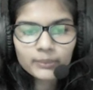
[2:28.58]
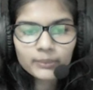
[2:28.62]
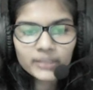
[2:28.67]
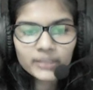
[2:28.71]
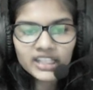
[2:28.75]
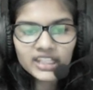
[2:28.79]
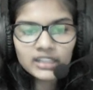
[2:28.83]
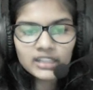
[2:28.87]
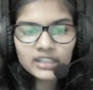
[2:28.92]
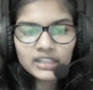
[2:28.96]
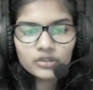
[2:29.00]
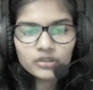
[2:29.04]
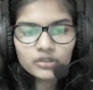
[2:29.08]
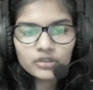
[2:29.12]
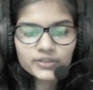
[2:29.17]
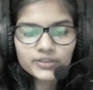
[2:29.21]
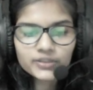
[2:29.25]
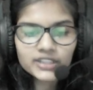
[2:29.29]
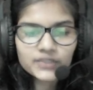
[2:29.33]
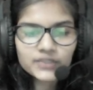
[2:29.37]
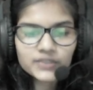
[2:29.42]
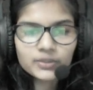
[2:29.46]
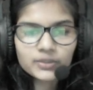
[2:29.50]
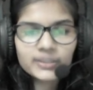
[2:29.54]
main loop.
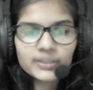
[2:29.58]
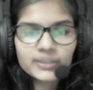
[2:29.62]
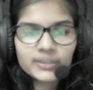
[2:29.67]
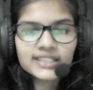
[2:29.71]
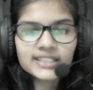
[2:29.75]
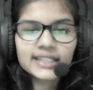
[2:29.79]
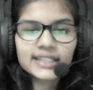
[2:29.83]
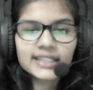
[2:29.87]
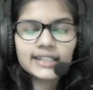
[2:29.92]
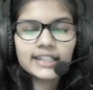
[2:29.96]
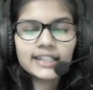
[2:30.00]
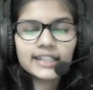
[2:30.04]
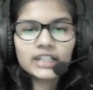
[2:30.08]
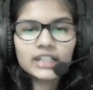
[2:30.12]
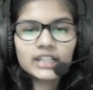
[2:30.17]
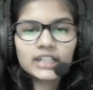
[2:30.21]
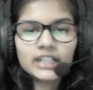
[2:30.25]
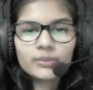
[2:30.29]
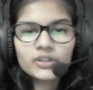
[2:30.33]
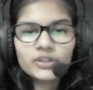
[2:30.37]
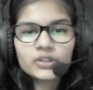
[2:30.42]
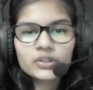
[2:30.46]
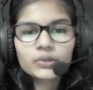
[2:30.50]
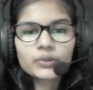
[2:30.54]
So this will basically
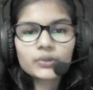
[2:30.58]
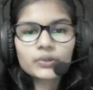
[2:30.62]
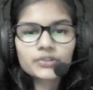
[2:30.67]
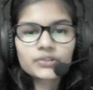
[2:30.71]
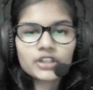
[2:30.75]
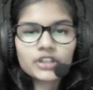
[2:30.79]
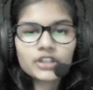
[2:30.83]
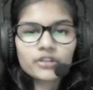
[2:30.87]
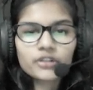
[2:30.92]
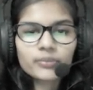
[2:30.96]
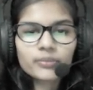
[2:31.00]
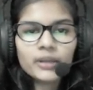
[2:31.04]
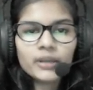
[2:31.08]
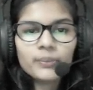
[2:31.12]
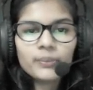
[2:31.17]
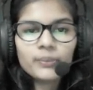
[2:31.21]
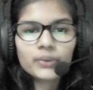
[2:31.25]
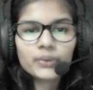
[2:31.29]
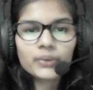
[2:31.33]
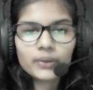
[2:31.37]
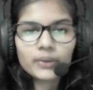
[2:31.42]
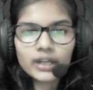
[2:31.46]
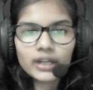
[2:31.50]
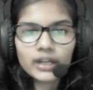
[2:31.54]
help me to close out my
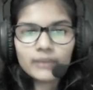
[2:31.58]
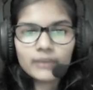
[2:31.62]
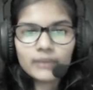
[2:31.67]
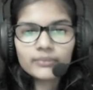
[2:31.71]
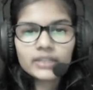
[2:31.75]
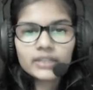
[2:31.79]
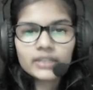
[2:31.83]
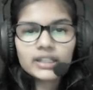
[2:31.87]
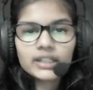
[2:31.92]
program.